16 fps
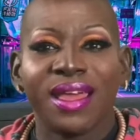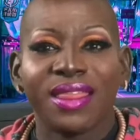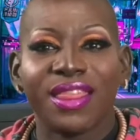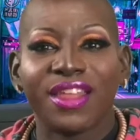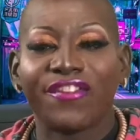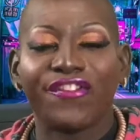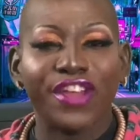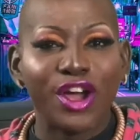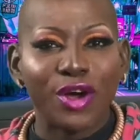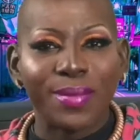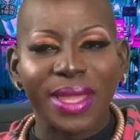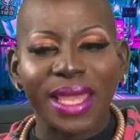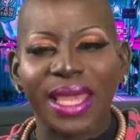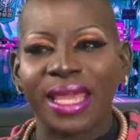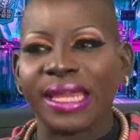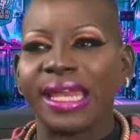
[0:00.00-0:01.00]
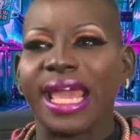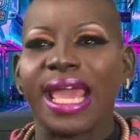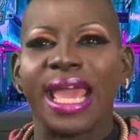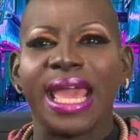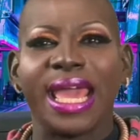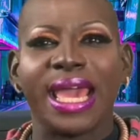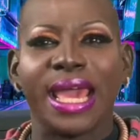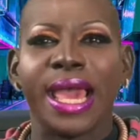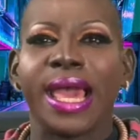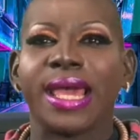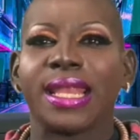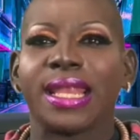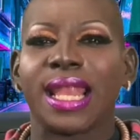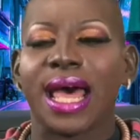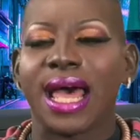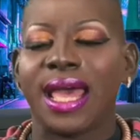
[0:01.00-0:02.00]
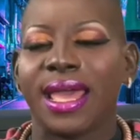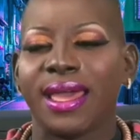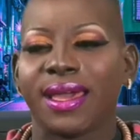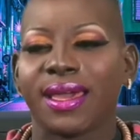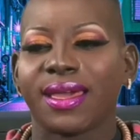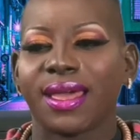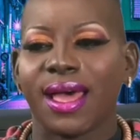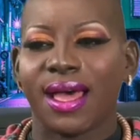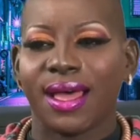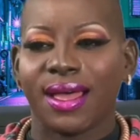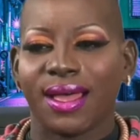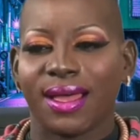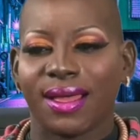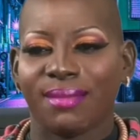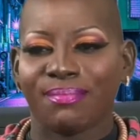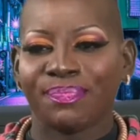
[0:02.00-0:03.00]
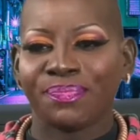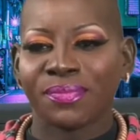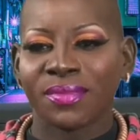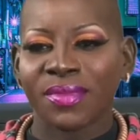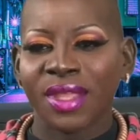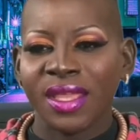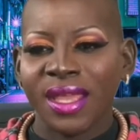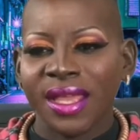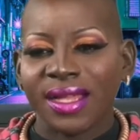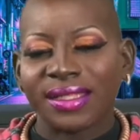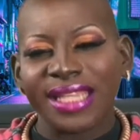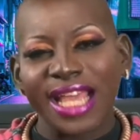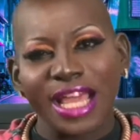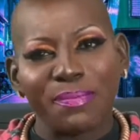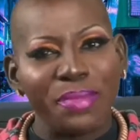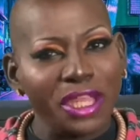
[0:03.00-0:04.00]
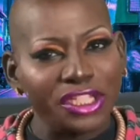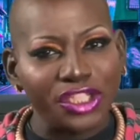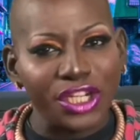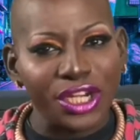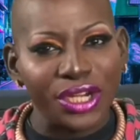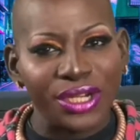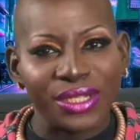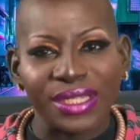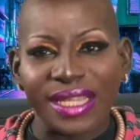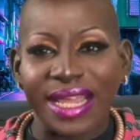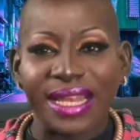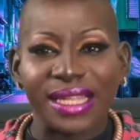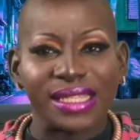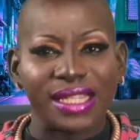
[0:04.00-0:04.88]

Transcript: the filming, and like take pictures, and it